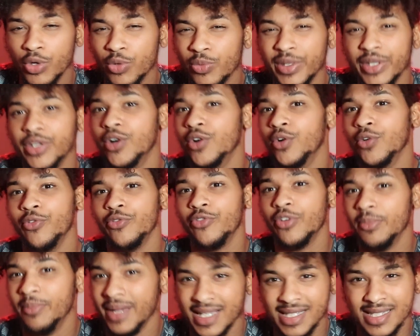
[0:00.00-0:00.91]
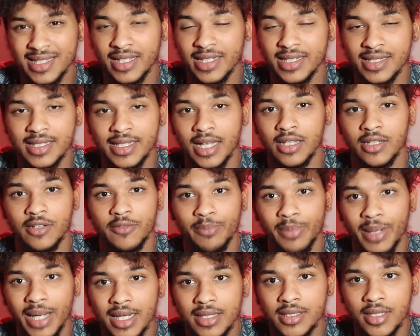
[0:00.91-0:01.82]
What do we know from Mexican
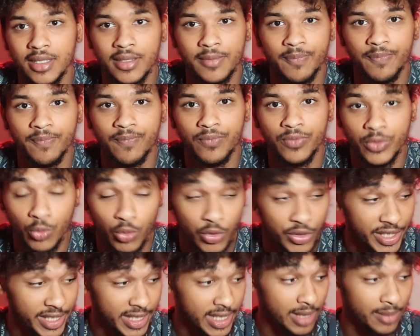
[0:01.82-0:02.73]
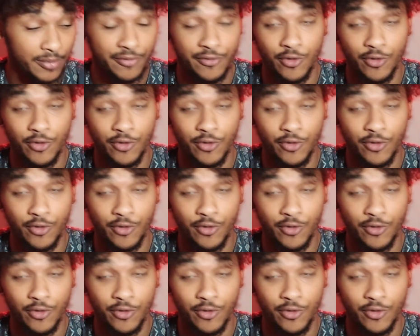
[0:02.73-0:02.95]
style of boxing? Well, they